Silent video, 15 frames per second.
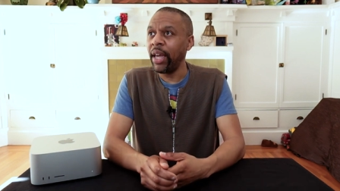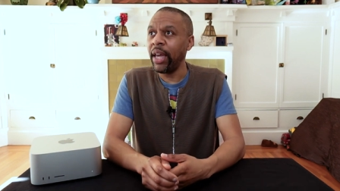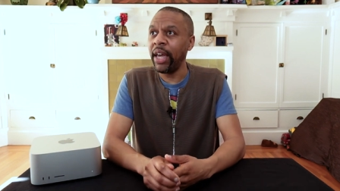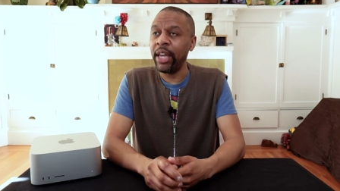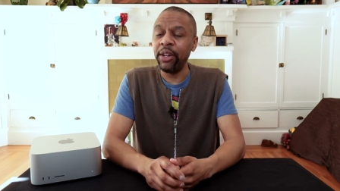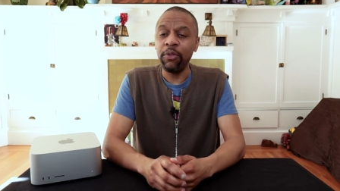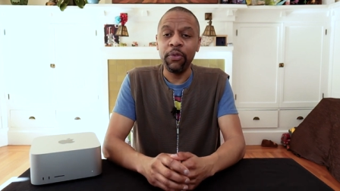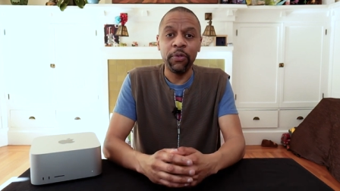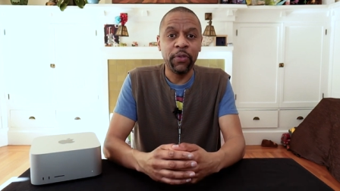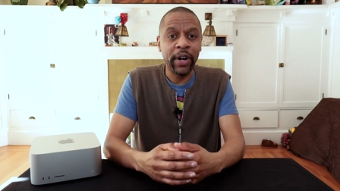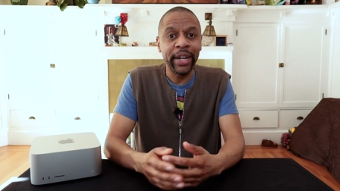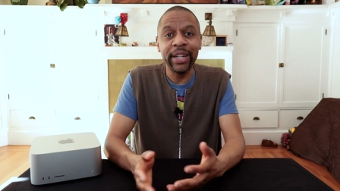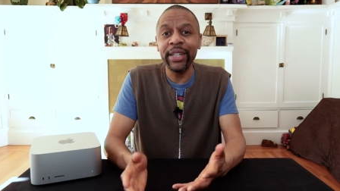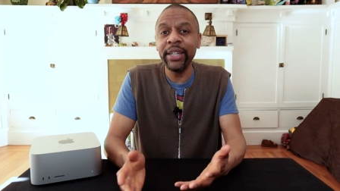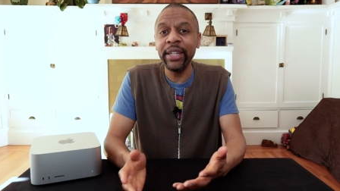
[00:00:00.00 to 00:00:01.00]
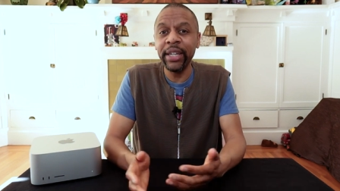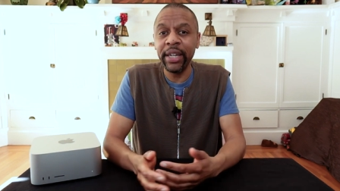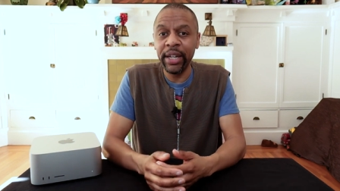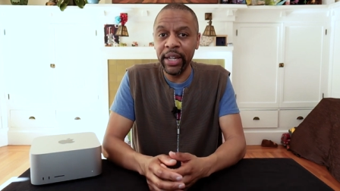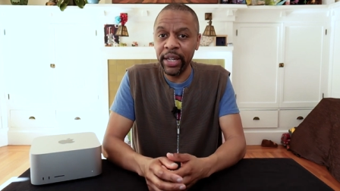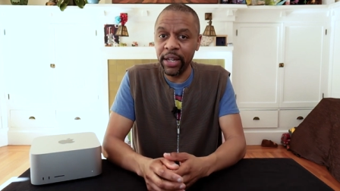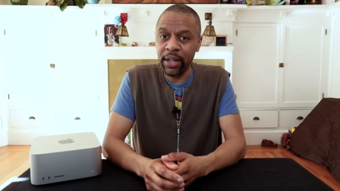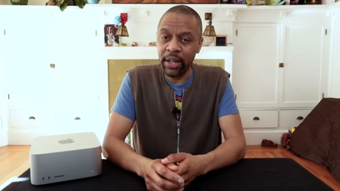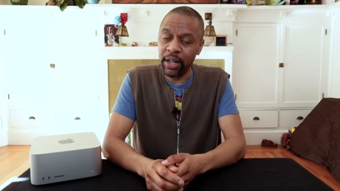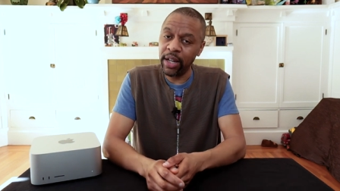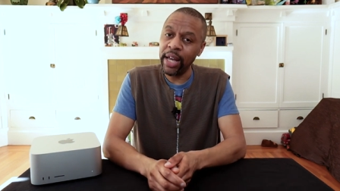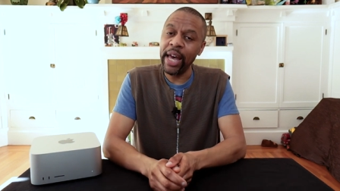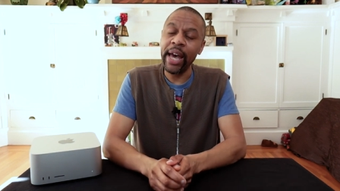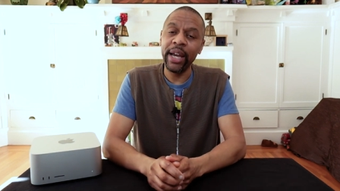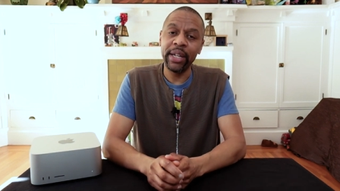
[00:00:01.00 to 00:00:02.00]
and finally getting a
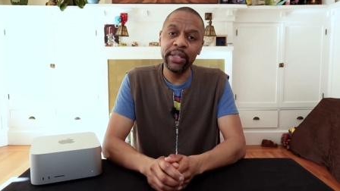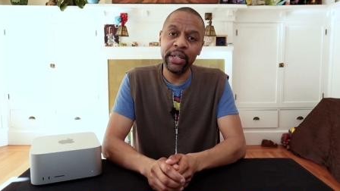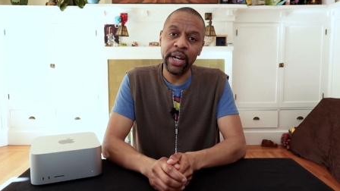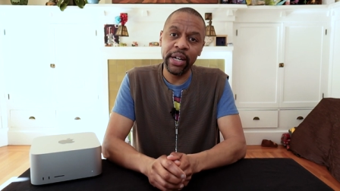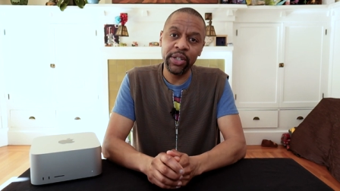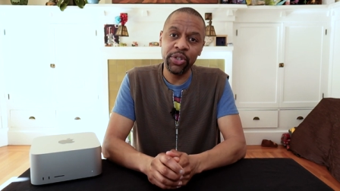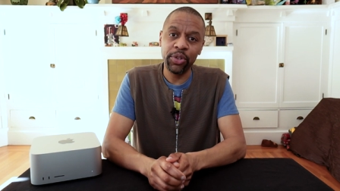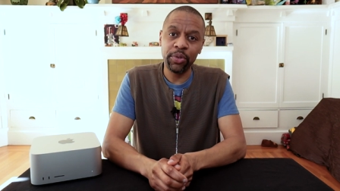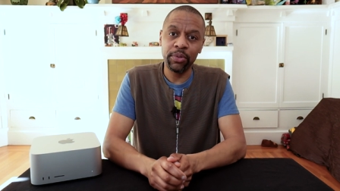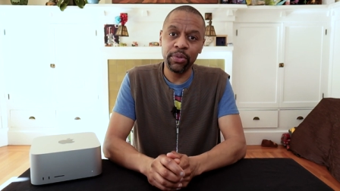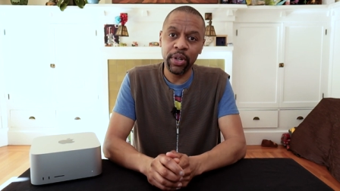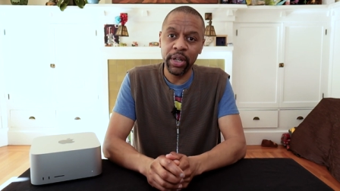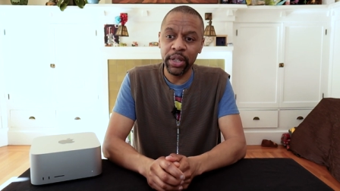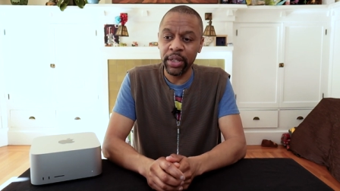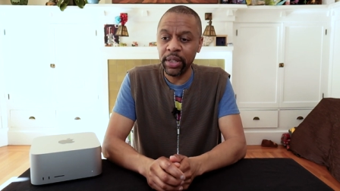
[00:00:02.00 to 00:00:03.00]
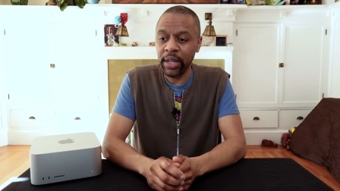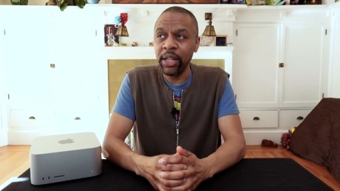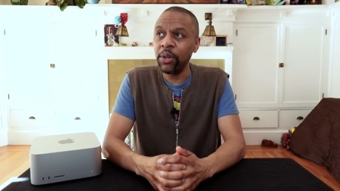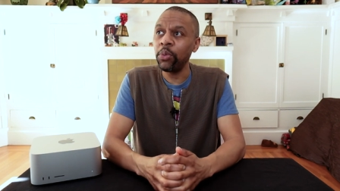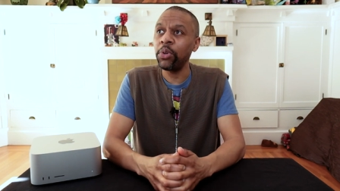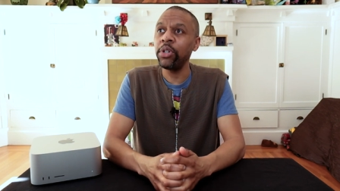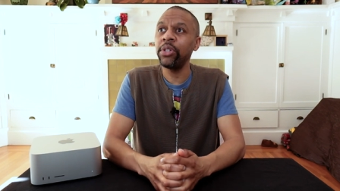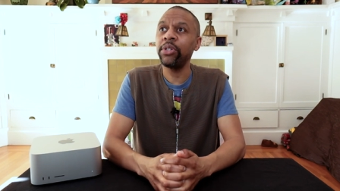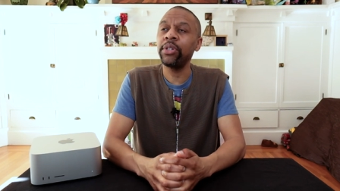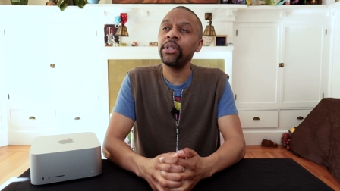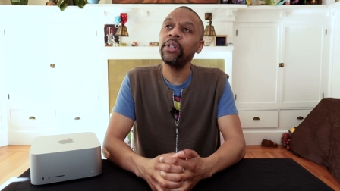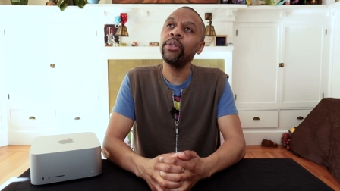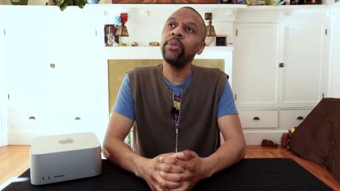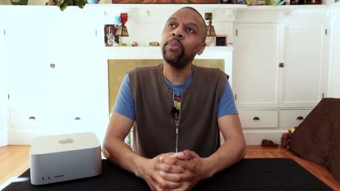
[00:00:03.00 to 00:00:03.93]
Hackintosh to run. It was